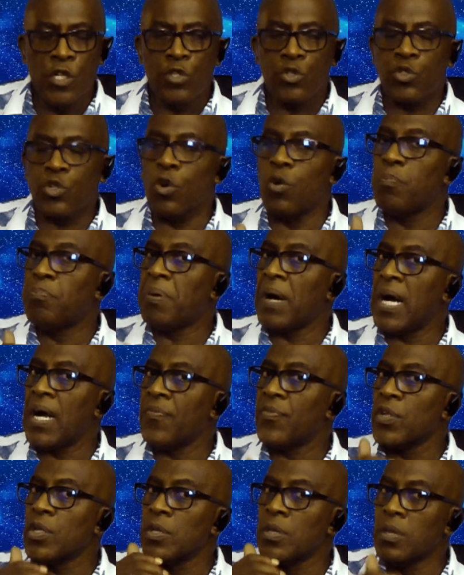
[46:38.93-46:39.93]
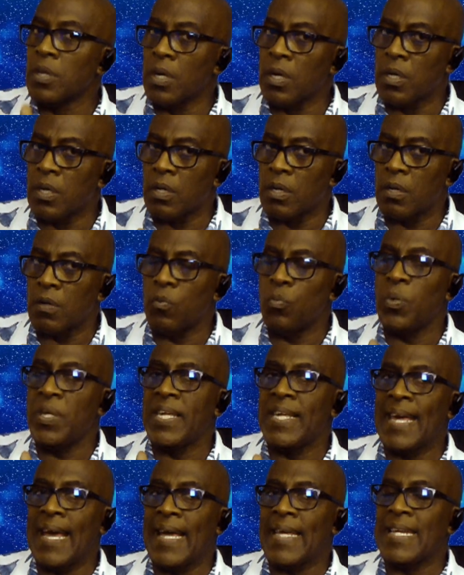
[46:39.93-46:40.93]
So by the law,
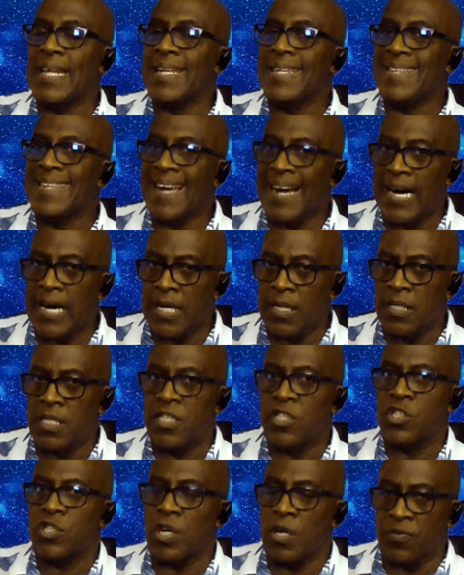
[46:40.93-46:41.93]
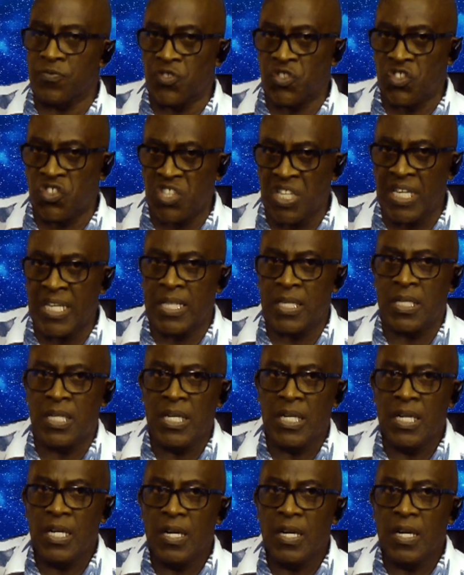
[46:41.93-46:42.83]
we gain a knowledge of sin.